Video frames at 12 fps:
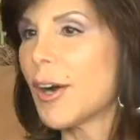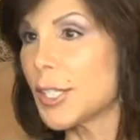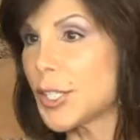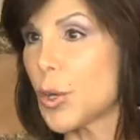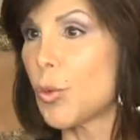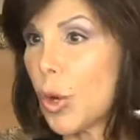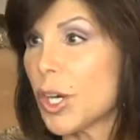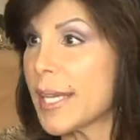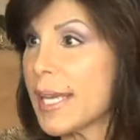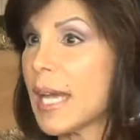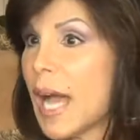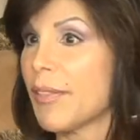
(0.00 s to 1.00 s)
right, so
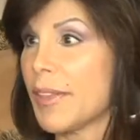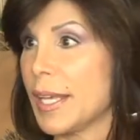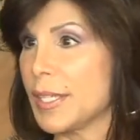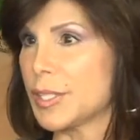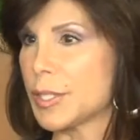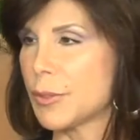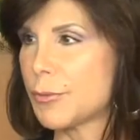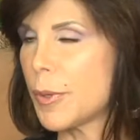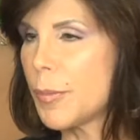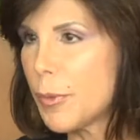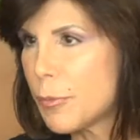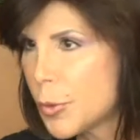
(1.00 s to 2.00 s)
working on this
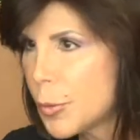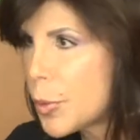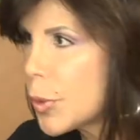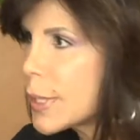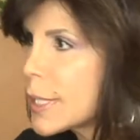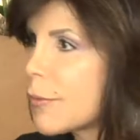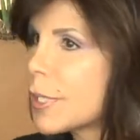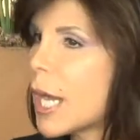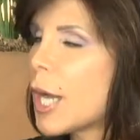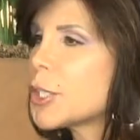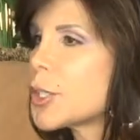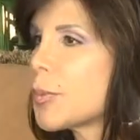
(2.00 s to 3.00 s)
from the viewpoint of an
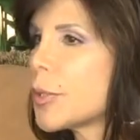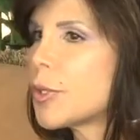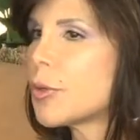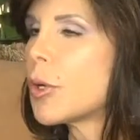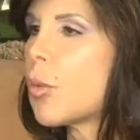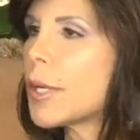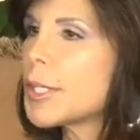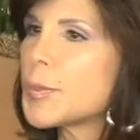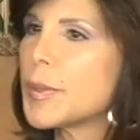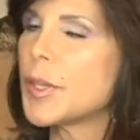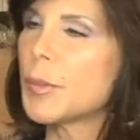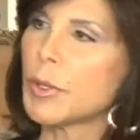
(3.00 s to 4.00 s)
entrepreneur, what has
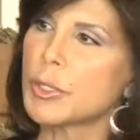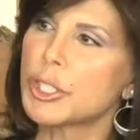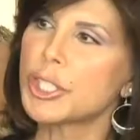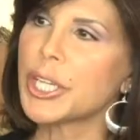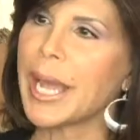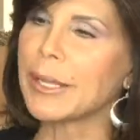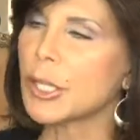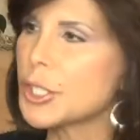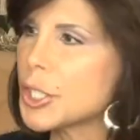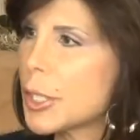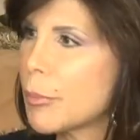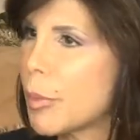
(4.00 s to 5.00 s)
been the most
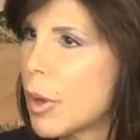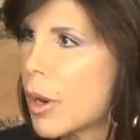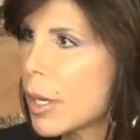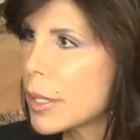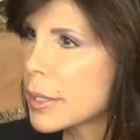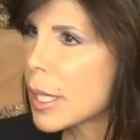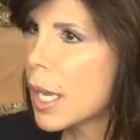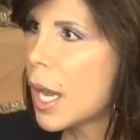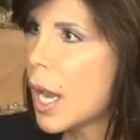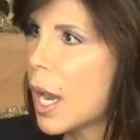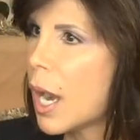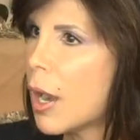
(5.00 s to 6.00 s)
challenging part
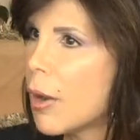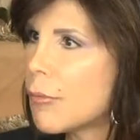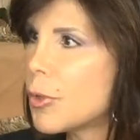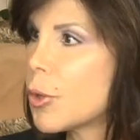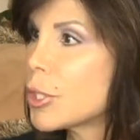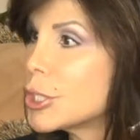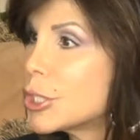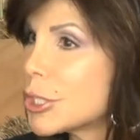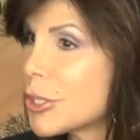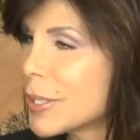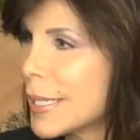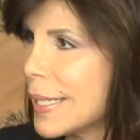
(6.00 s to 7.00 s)
of your
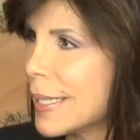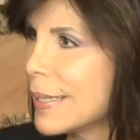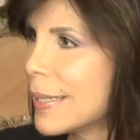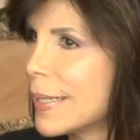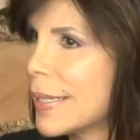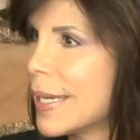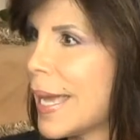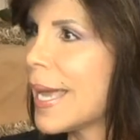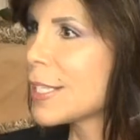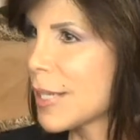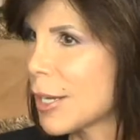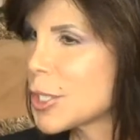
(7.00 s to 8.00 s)
journey
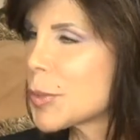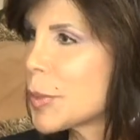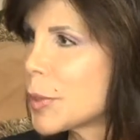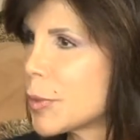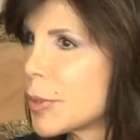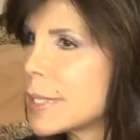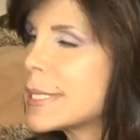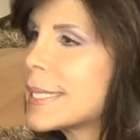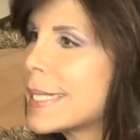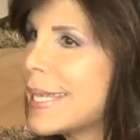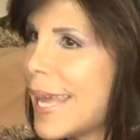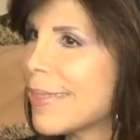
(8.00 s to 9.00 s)
as entrepreneurs
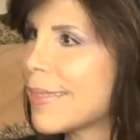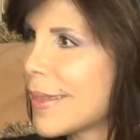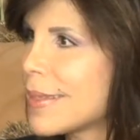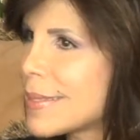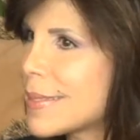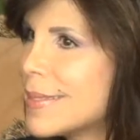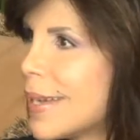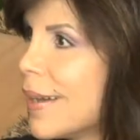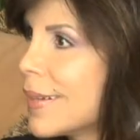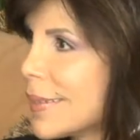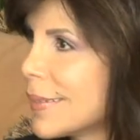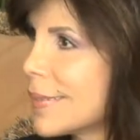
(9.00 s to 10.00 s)
to get this
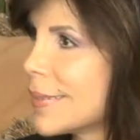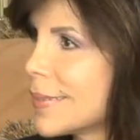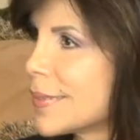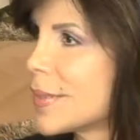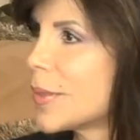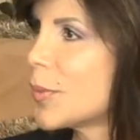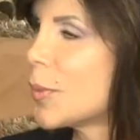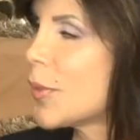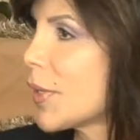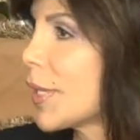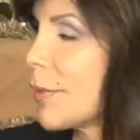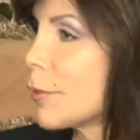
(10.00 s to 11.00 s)
done with
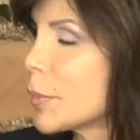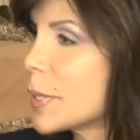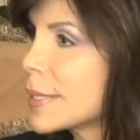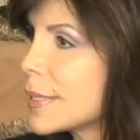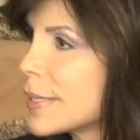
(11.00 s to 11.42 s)
the government?